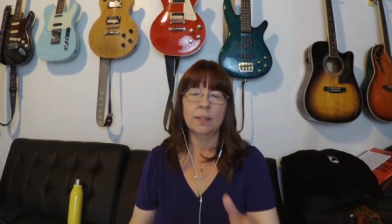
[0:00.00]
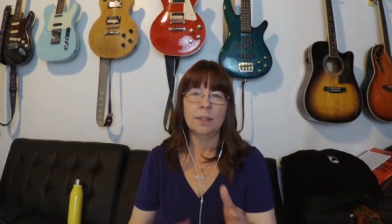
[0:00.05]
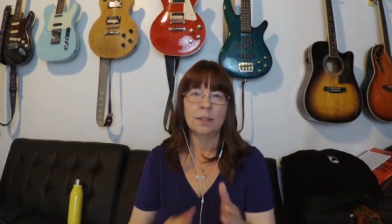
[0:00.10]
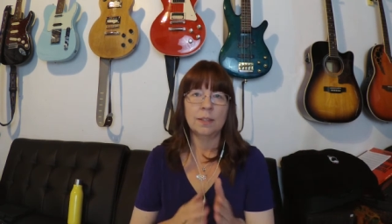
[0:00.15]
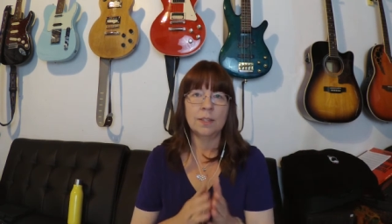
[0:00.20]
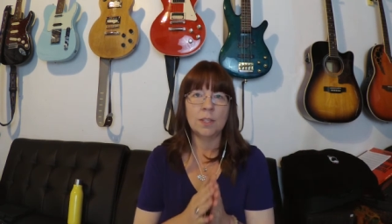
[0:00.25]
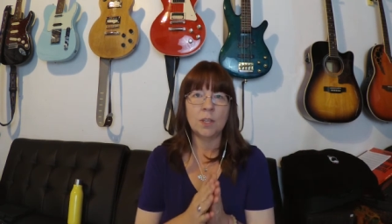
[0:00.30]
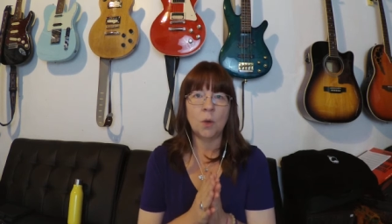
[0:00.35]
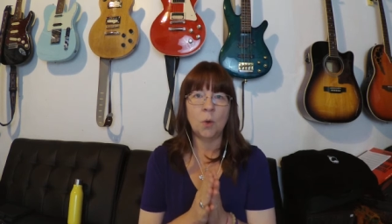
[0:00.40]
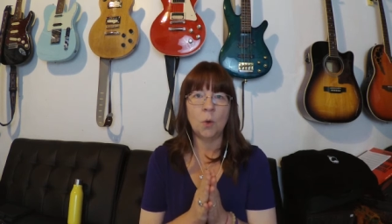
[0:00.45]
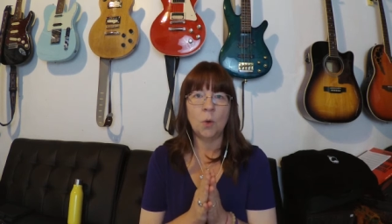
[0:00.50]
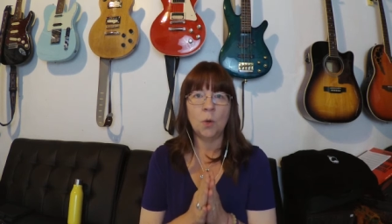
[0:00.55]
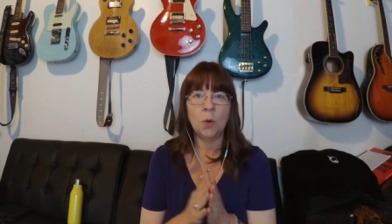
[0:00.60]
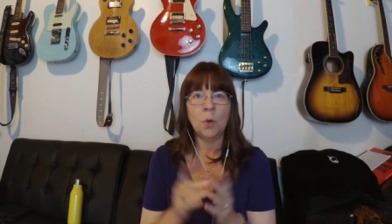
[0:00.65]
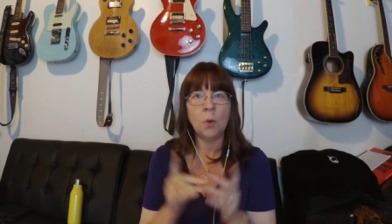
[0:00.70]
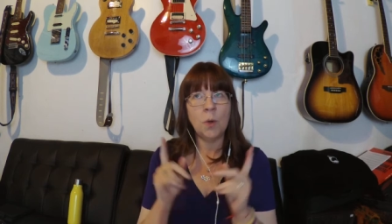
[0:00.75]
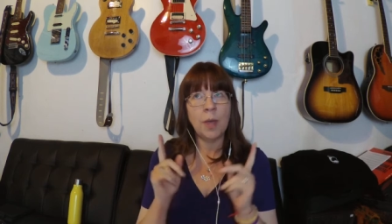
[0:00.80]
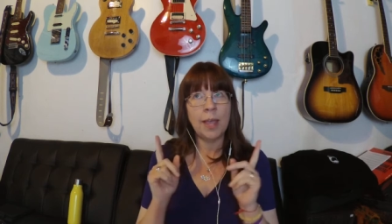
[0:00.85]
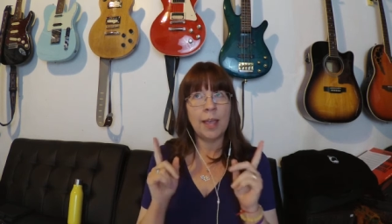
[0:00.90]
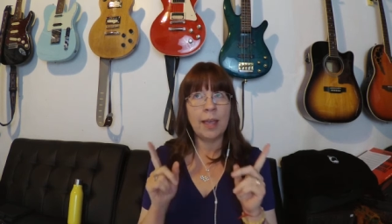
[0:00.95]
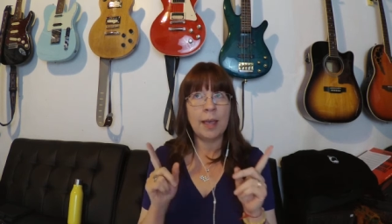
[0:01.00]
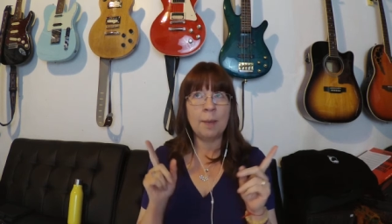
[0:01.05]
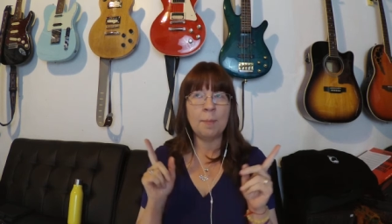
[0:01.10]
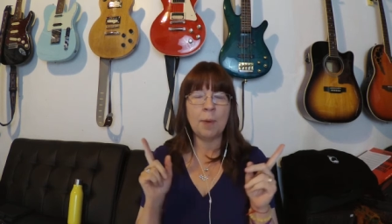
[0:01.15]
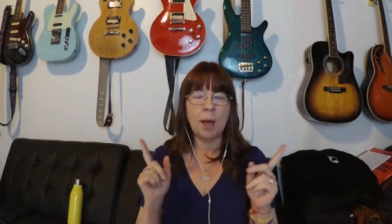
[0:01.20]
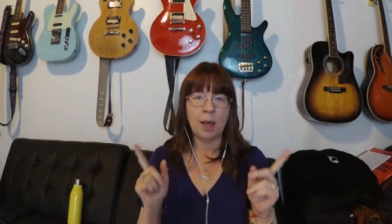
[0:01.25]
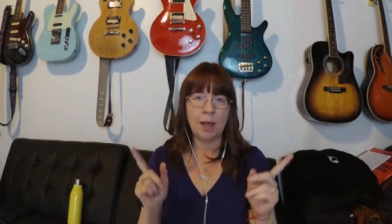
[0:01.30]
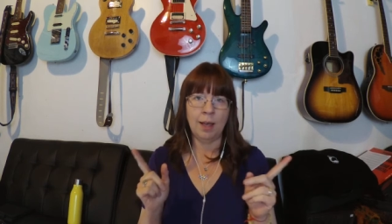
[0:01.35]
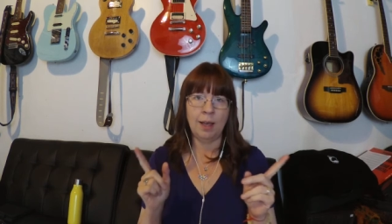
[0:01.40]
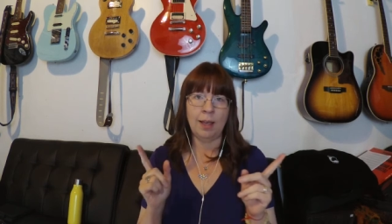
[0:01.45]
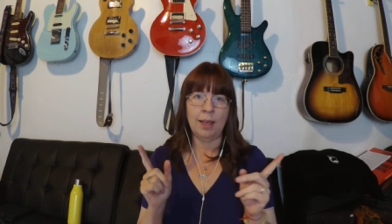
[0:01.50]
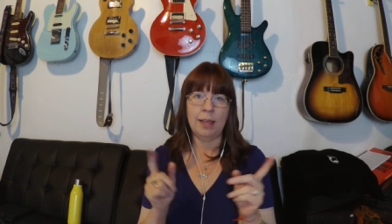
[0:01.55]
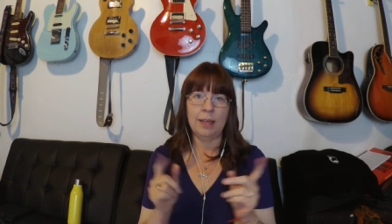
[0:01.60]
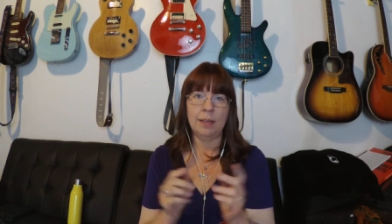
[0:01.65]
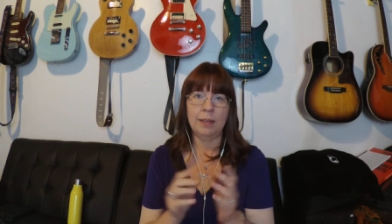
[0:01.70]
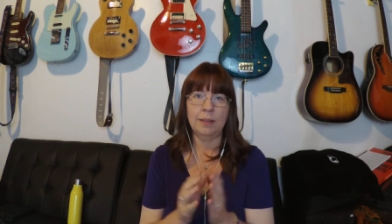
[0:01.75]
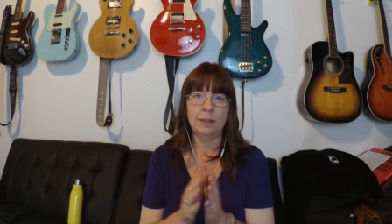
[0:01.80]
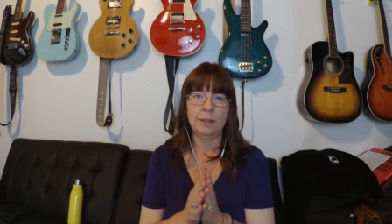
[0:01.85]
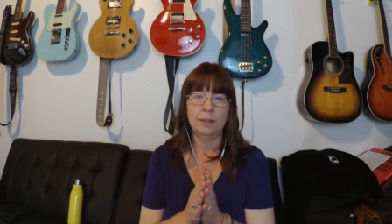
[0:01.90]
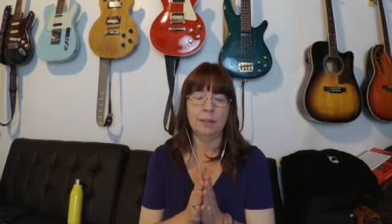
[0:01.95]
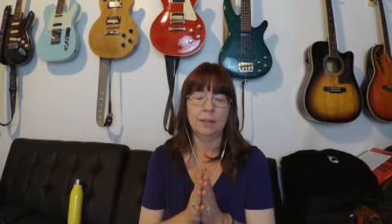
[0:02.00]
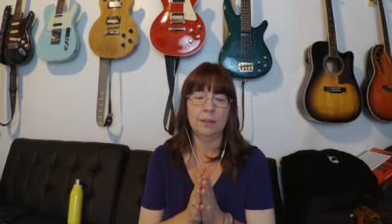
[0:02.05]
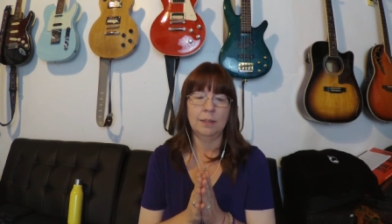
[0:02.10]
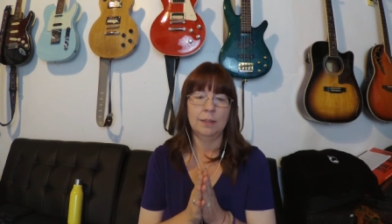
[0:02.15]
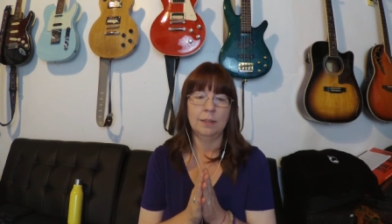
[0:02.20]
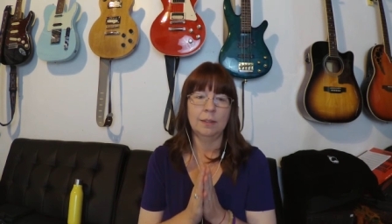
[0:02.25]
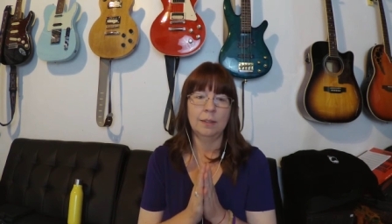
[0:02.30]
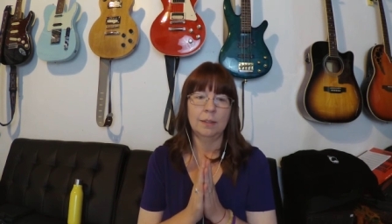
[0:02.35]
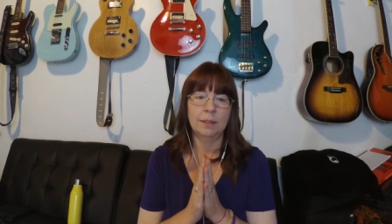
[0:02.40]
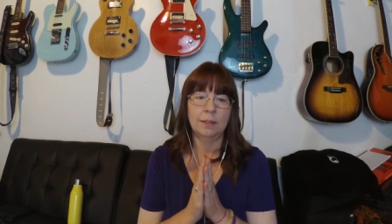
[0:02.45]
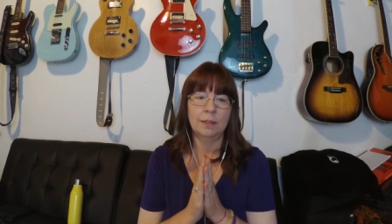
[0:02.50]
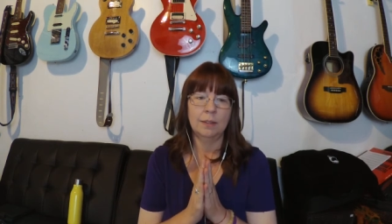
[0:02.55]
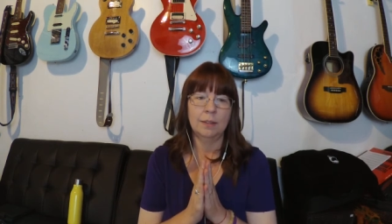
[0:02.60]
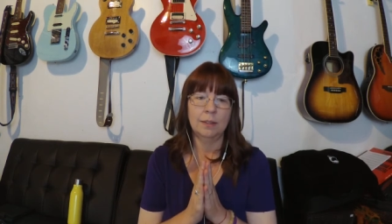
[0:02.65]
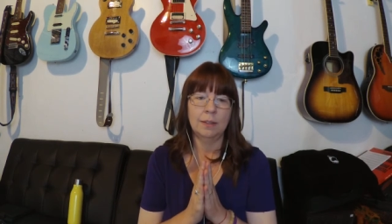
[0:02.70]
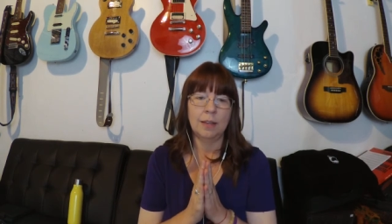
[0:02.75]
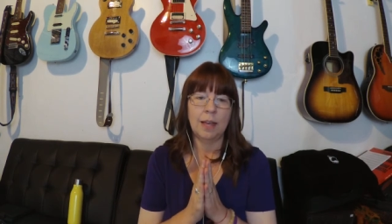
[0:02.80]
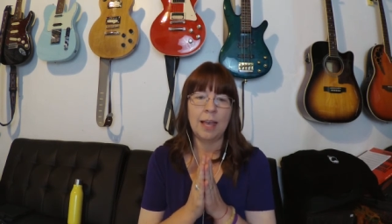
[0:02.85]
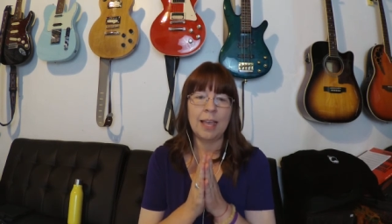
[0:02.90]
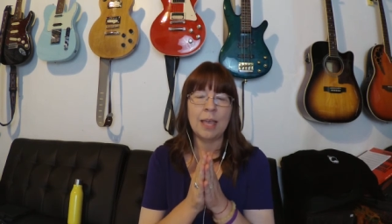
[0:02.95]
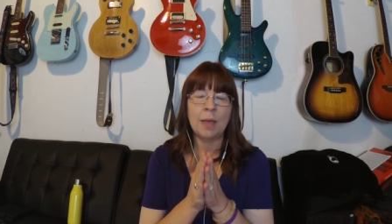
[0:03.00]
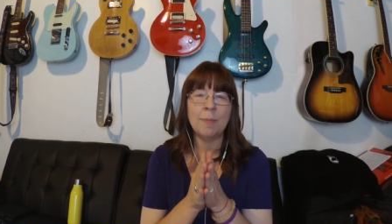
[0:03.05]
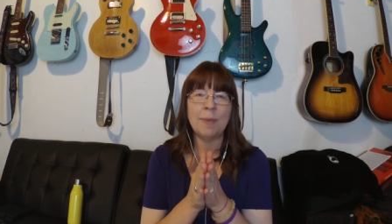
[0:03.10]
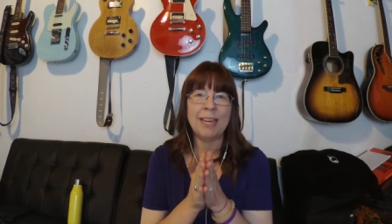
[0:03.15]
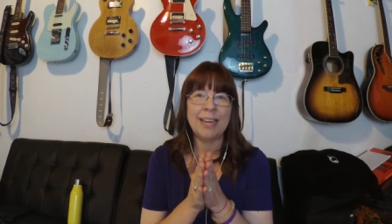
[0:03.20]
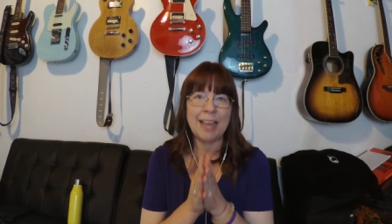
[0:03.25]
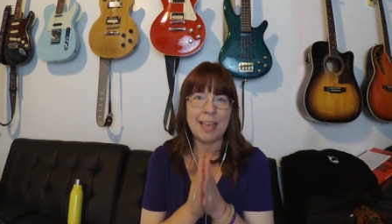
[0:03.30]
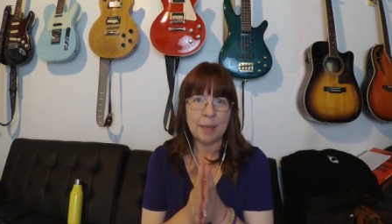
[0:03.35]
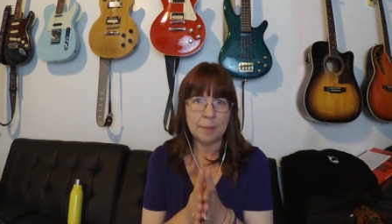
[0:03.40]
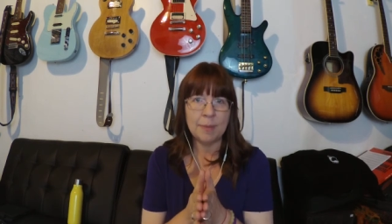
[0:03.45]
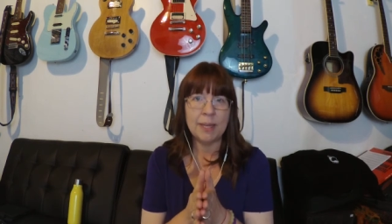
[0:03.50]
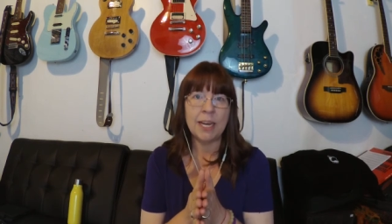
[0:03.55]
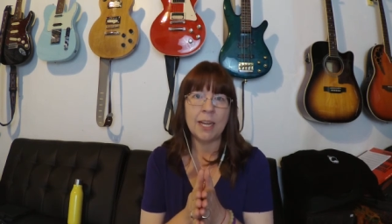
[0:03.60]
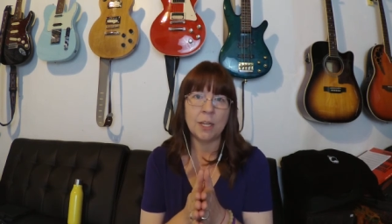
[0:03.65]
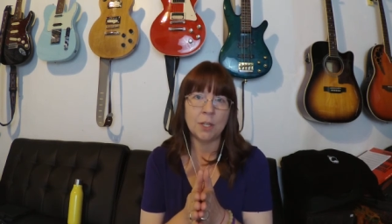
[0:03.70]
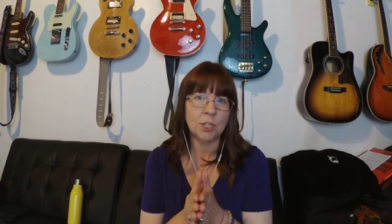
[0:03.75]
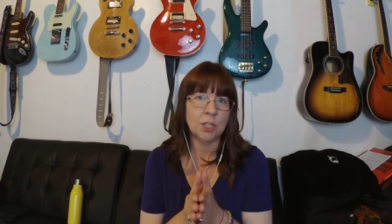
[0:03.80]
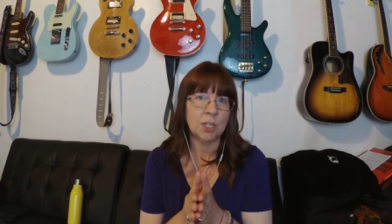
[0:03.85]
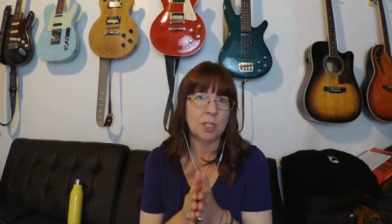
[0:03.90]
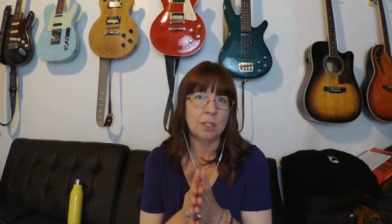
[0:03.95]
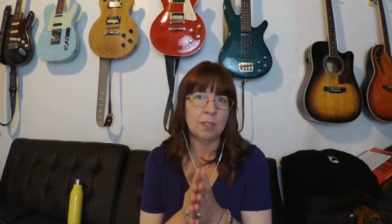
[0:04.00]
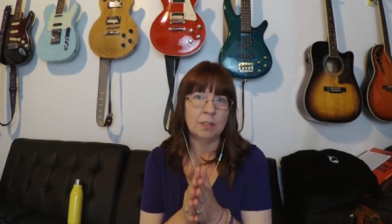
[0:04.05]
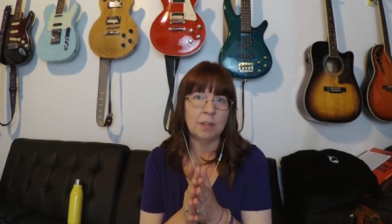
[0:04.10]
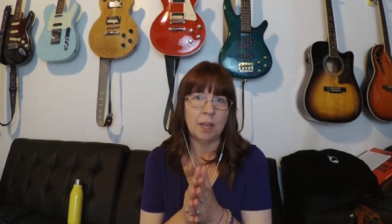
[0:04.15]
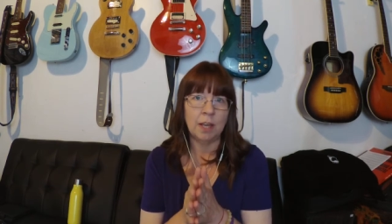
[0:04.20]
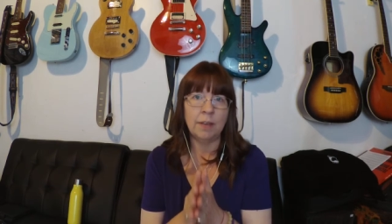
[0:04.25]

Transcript: So, who am I? I am an emanation